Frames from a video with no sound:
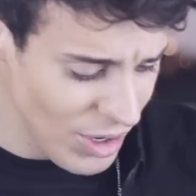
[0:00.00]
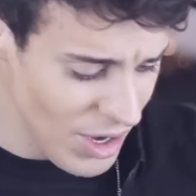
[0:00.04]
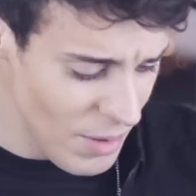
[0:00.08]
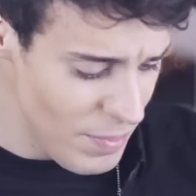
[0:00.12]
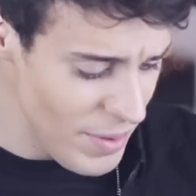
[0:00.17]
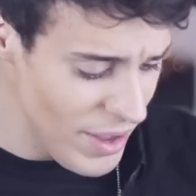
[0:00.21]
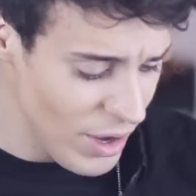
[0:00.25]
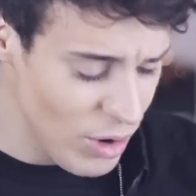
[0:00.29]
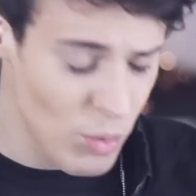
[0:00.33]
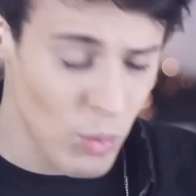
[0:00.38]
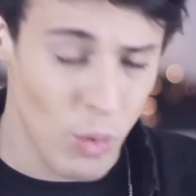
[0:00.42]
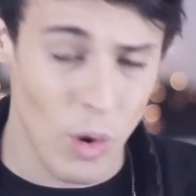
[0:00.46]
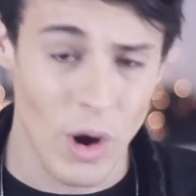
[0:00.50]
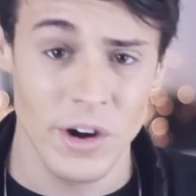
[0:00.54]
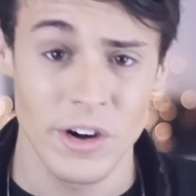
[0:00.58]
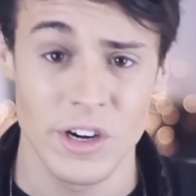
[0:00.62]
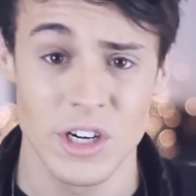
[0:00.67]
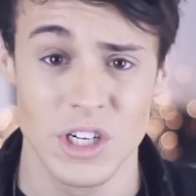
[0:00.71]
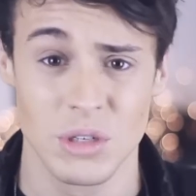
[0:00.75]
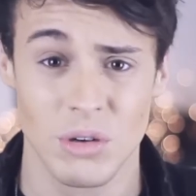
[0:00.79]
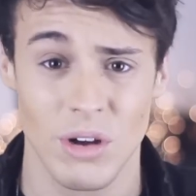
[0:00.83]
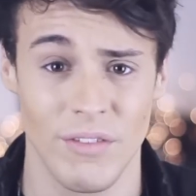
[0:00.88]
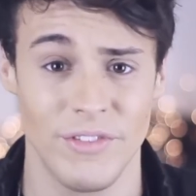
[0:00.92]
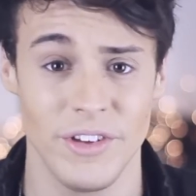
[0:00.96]
I'm gonna pick one
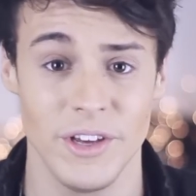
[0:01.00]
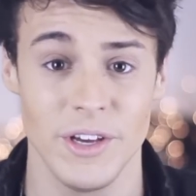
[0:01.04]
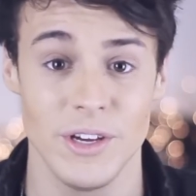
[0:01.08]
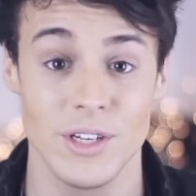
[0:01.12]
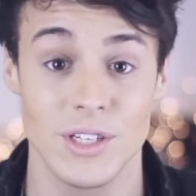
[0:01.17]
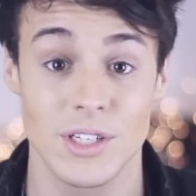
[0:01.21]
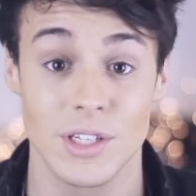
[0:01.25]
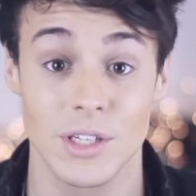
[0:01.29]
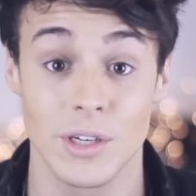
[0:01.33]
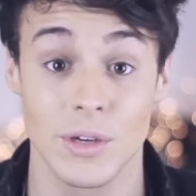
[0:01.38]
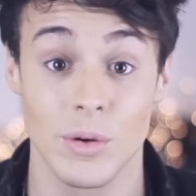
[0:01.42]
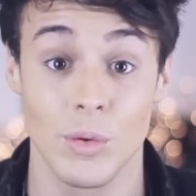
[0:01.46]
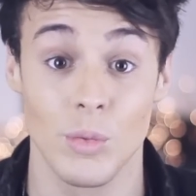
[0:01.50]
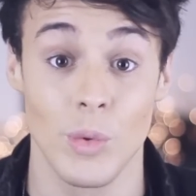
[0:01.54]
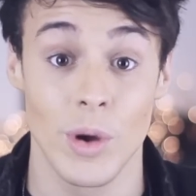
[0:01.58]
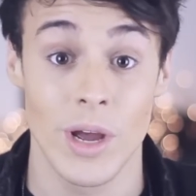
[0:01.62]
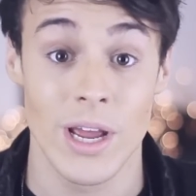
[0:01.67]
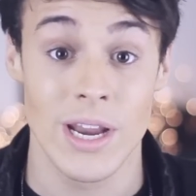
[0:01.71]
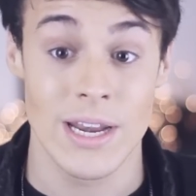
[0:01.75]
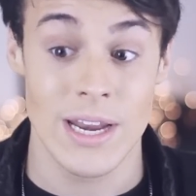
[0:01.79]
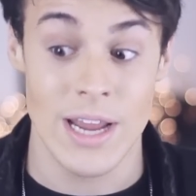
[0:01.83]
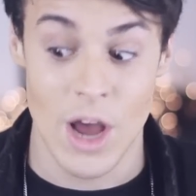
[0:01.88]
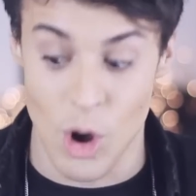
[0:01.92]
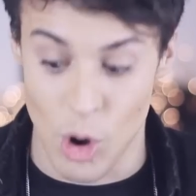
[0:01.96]
or two of you to
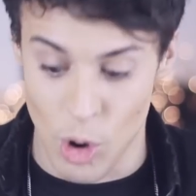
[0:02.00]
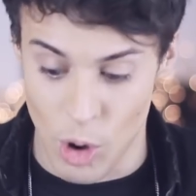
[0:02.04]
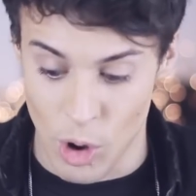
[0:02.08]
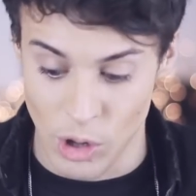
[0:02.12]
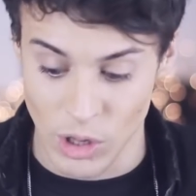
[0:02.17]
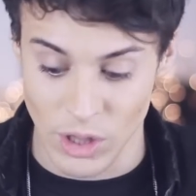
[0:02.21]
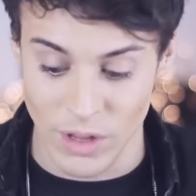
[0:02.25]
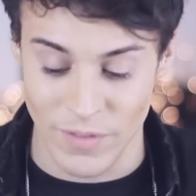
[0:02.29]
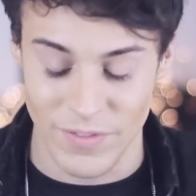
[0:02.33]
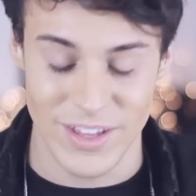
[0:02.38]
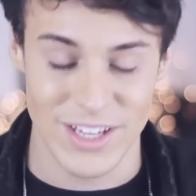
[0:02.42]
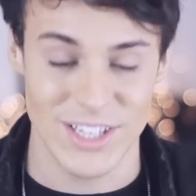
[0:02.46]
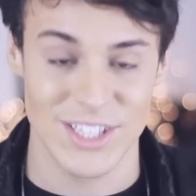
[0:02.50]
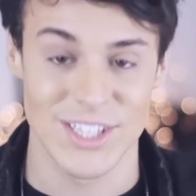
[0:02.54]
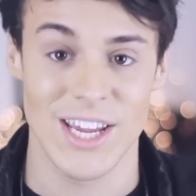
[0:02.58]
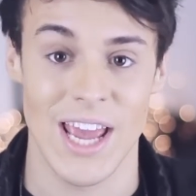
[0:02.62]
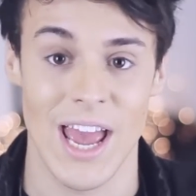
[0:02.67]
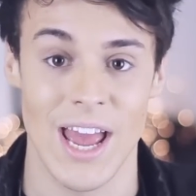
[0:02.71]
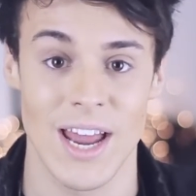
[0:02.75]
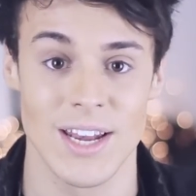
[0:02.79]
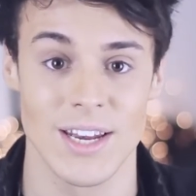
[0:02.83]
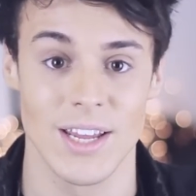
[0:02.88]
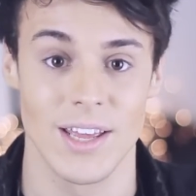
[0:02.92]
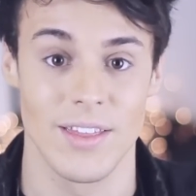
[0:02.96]
win all of this
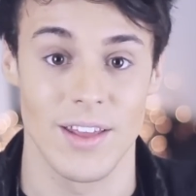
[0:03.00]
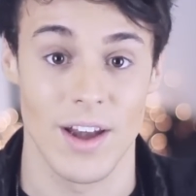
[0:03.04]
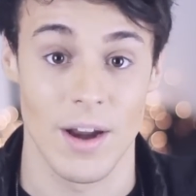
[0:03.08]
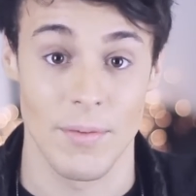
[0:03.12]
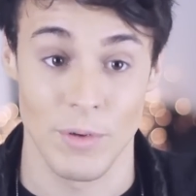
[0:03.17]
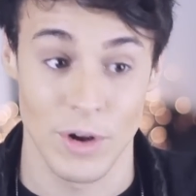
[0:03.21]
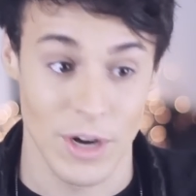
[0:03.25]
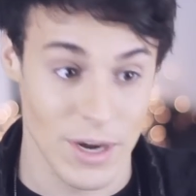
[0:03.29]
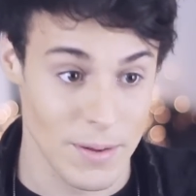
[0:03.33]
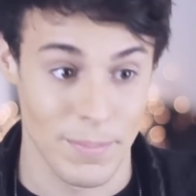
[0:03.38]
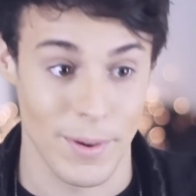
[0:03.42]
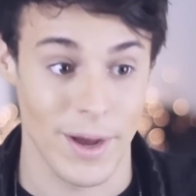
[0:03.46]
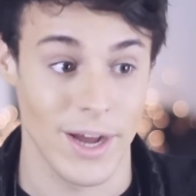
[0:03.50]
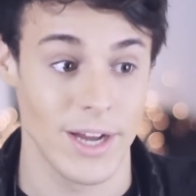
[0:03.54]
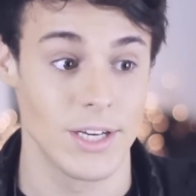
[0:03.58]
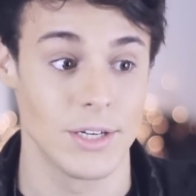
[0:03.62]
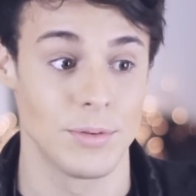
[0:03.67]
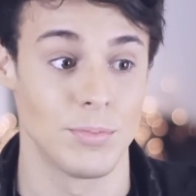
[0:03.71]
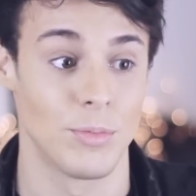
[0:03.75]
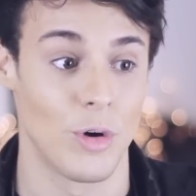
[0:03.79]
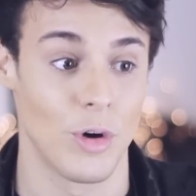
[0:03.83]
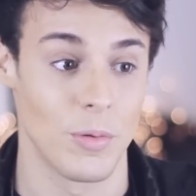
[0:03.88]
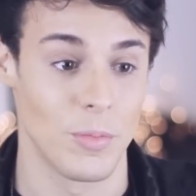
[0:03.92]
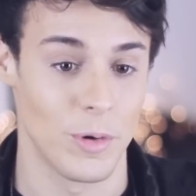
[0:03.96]
candy that I'm gonna buy
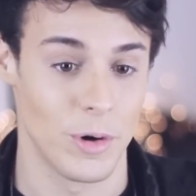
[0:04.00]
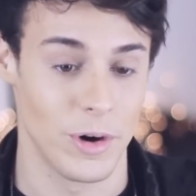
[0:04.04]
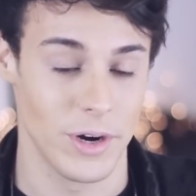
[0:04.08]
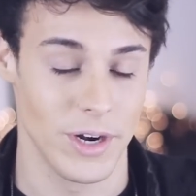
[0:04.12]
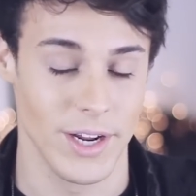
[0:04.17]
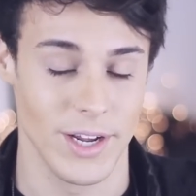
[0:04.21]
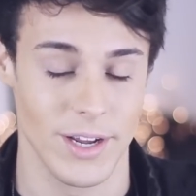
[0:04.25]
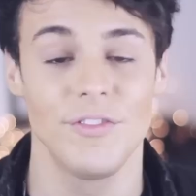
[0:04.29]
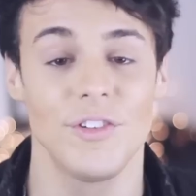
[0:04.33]
tomorrow morning.